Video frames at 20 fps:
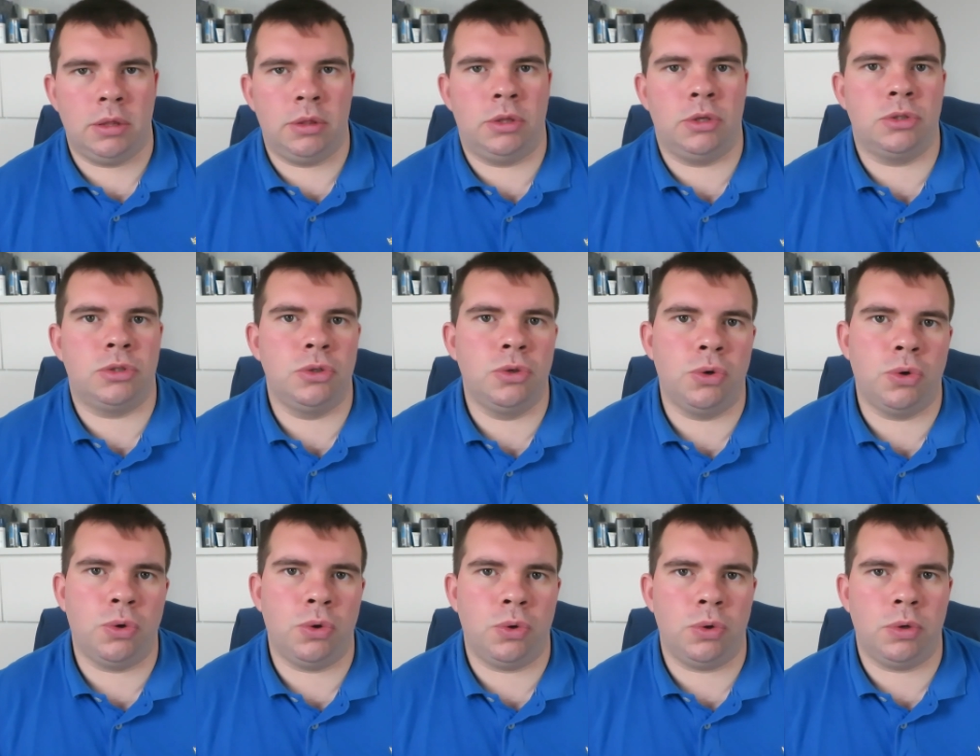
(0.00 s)
There's
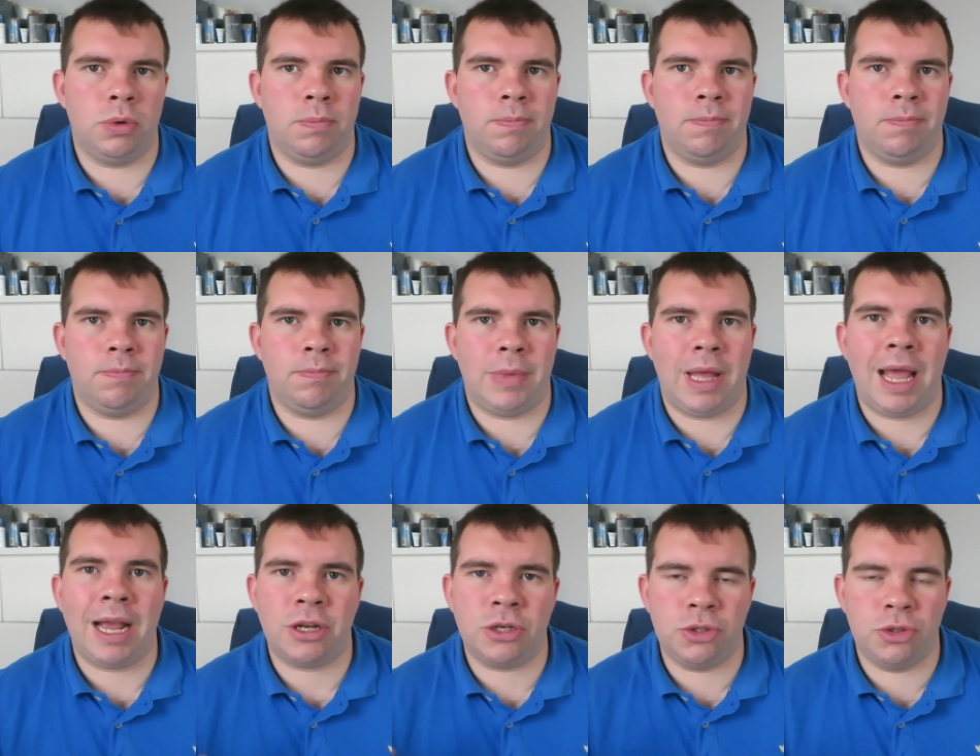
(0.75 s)
no
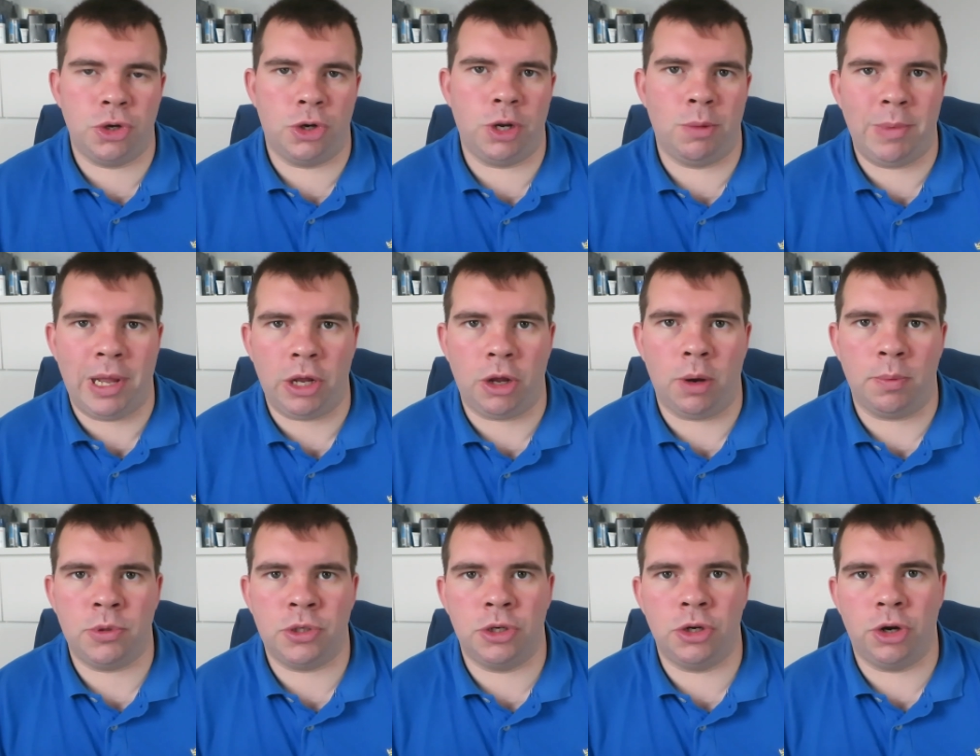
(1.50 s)
external mic
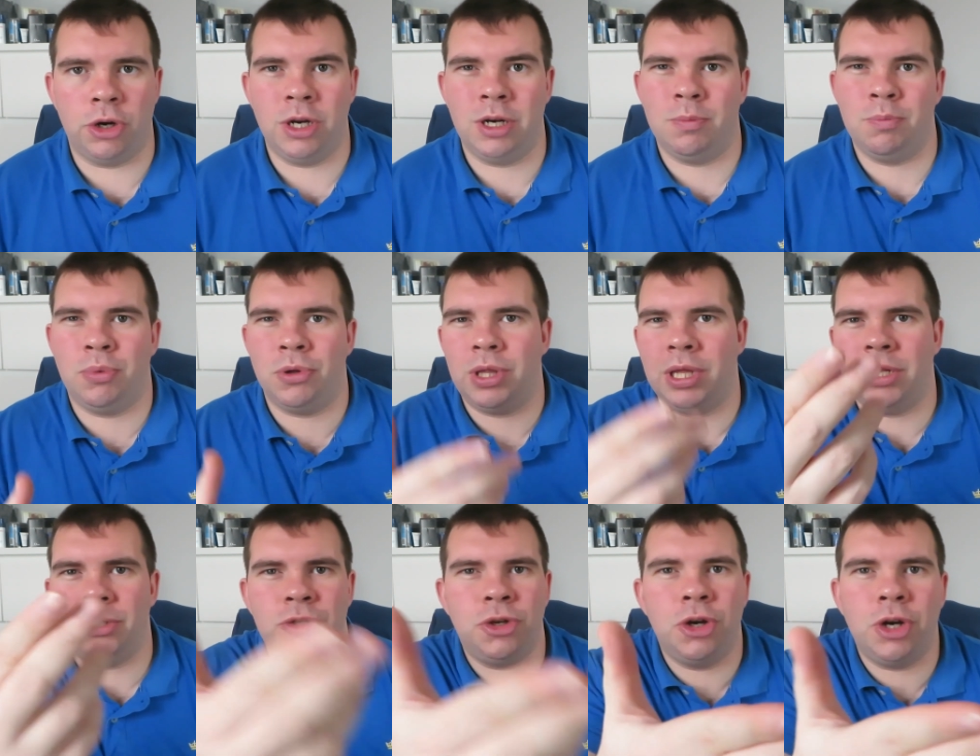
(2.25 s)
option on it, but
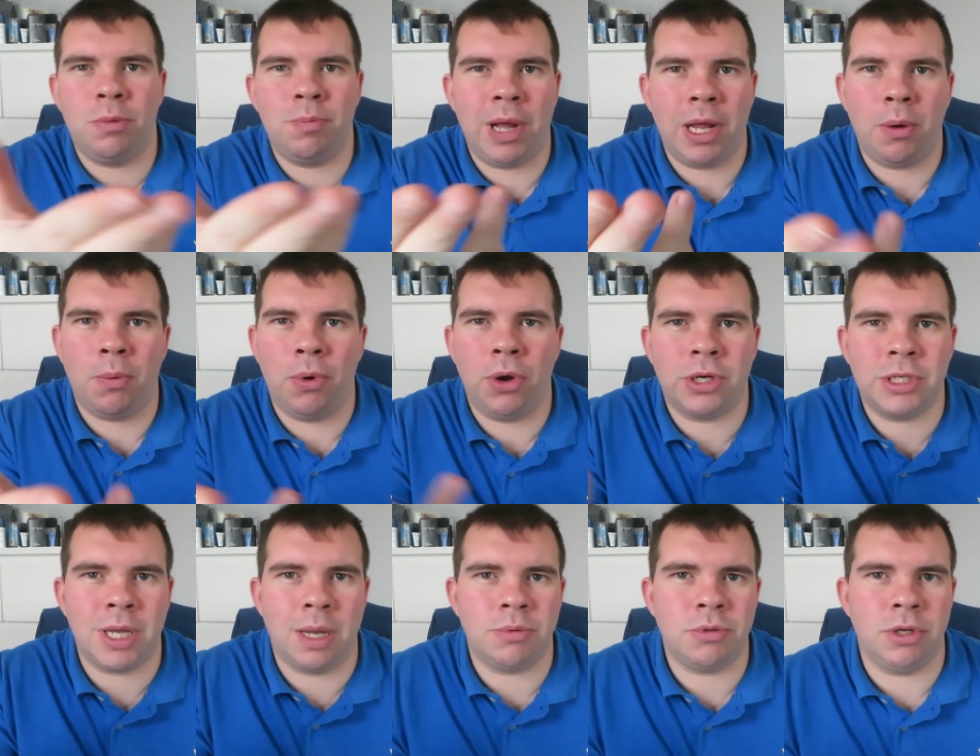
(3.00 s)
the internal mic
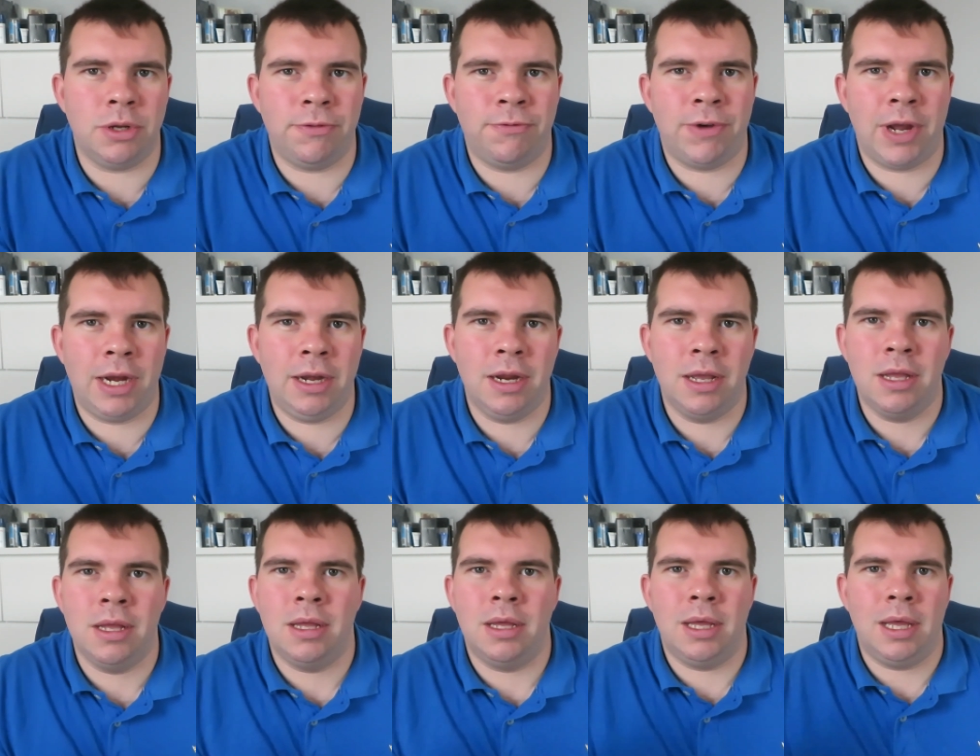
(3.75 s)
works absolutely fine.
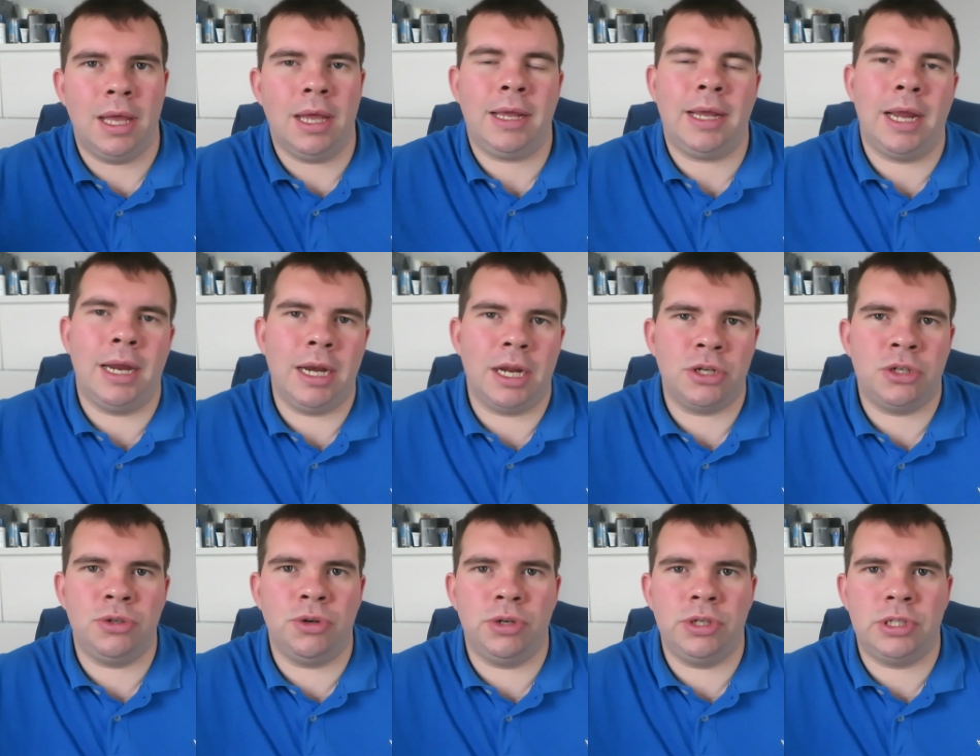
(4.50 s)
Again,
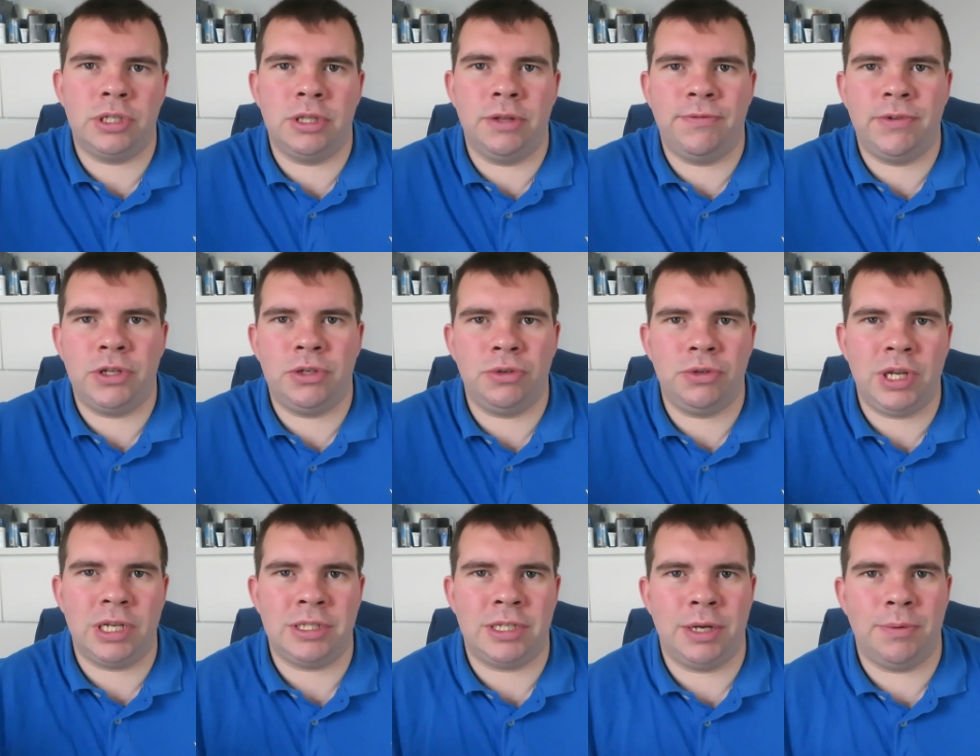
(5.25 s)
I showed you in the video
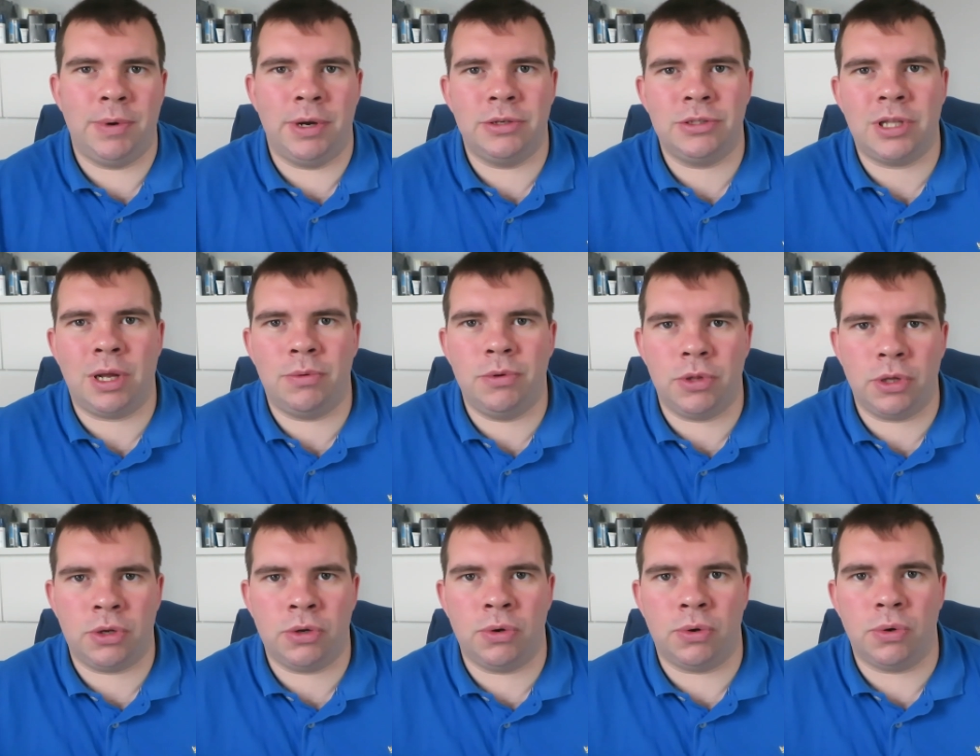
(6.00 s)
yesterday when I was down
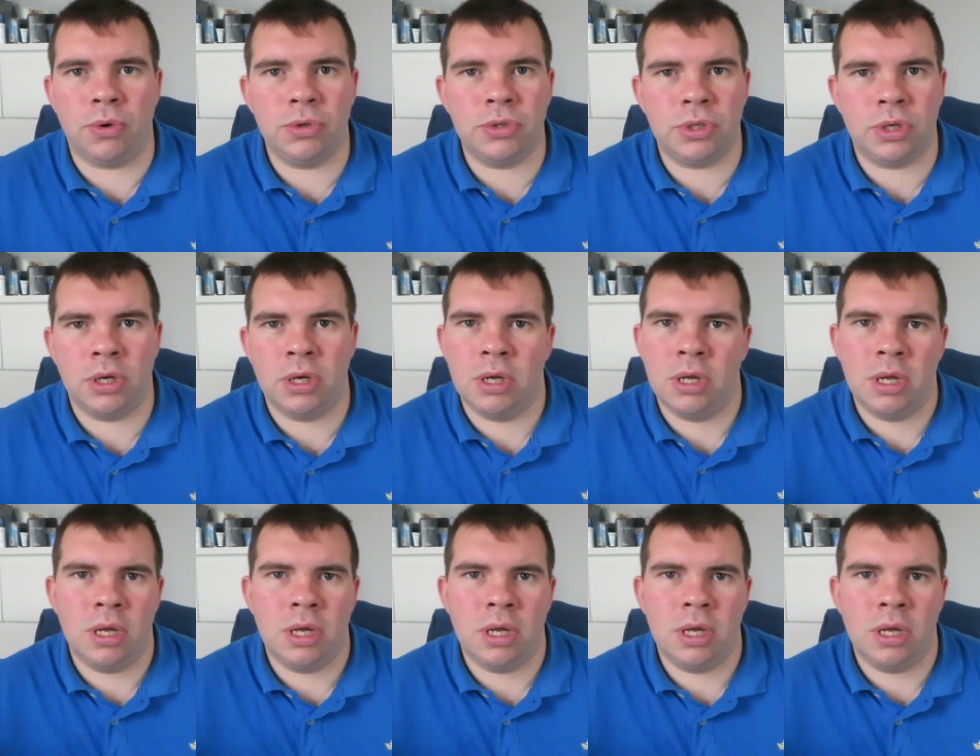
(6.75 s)
at the coast.